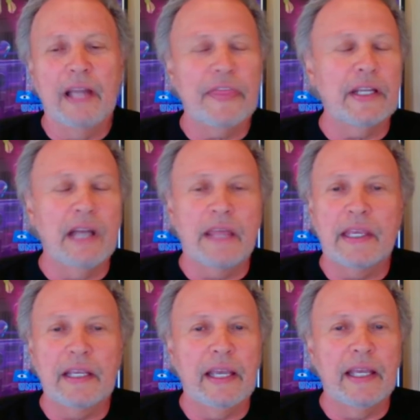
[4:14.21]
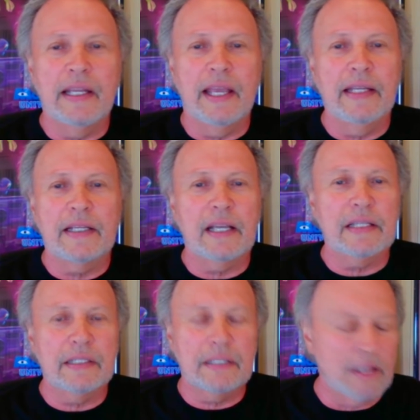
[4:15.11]
nothing, nothing, and and the,
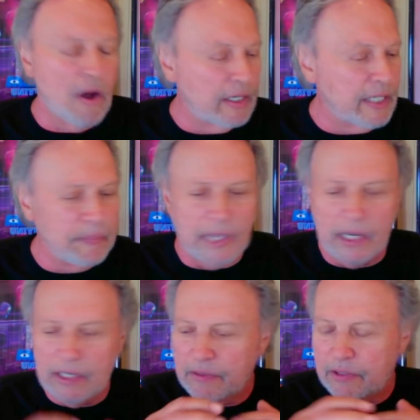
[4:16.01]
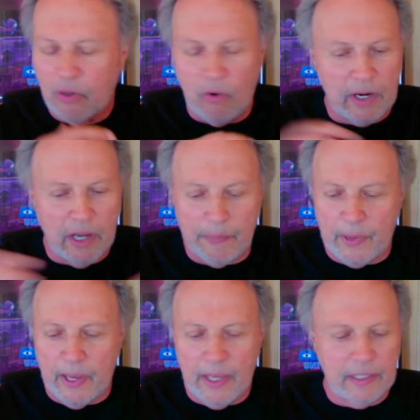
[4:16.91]
the garden keeps getting torn
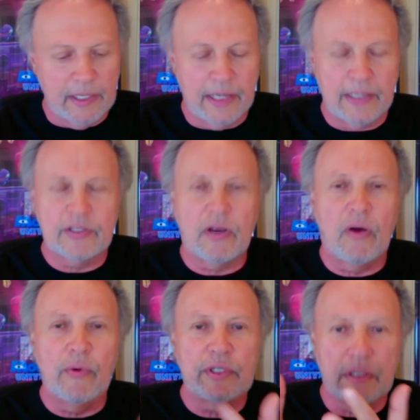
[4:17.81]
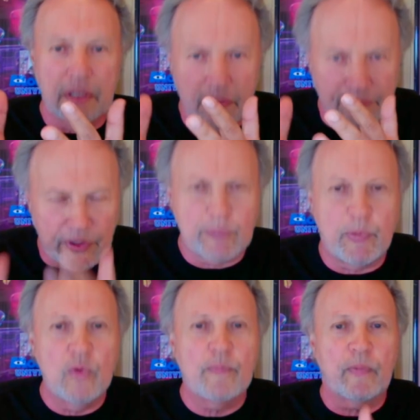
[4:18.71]
up, and and there's always a fresh
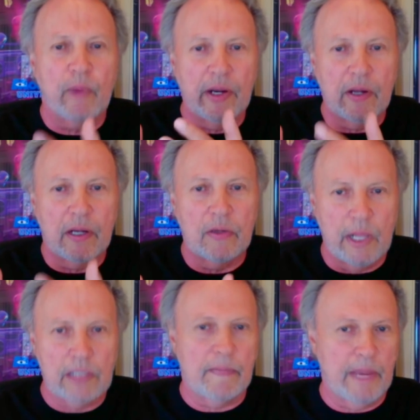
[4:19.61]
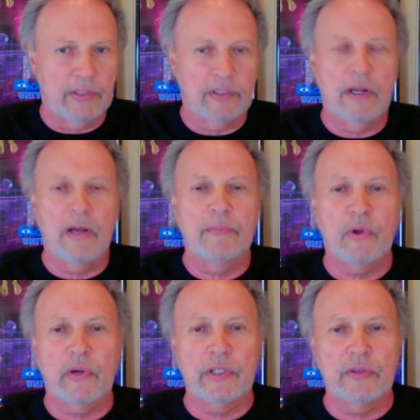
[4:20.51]
poop right on the welcome mat. So now I'm
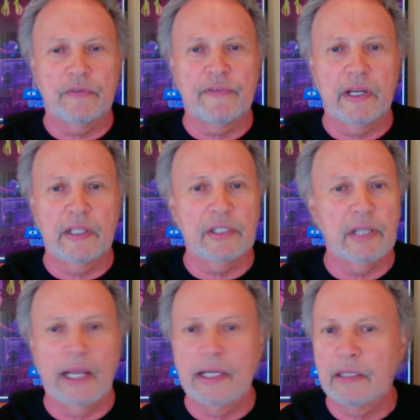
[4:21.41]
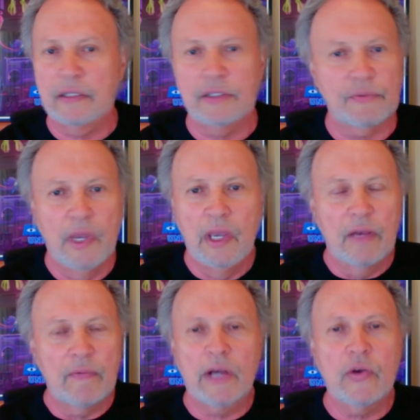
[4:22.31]
talking to a friend. I said, I got this
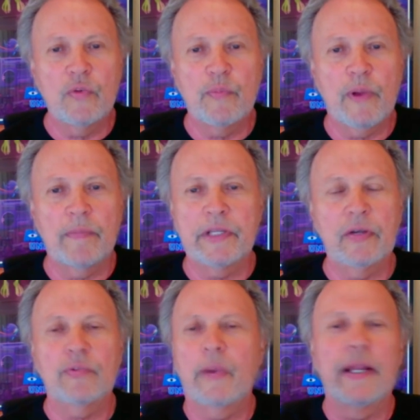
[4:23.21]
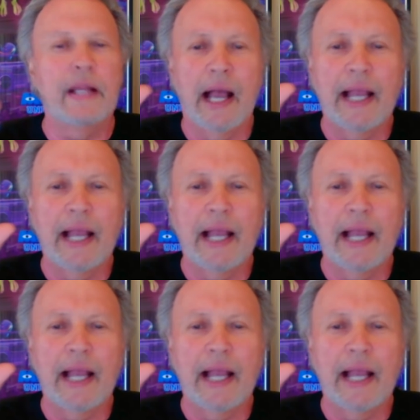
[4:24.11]
raccoon problem, and he goes, wait,